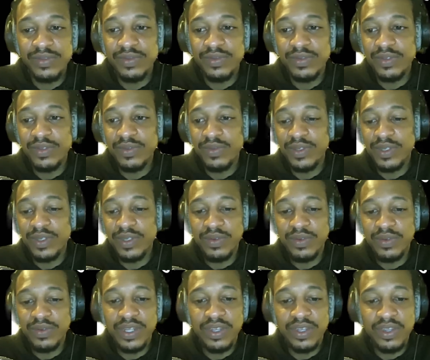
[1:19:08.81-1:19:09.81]
we're, we're,
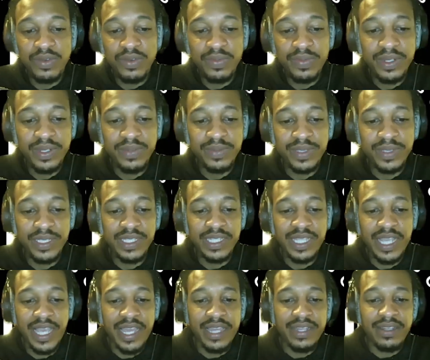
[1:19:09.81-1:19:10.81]
we're going to open up the
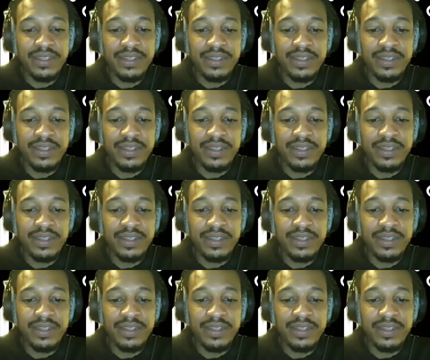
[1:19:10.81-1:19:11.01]
chat.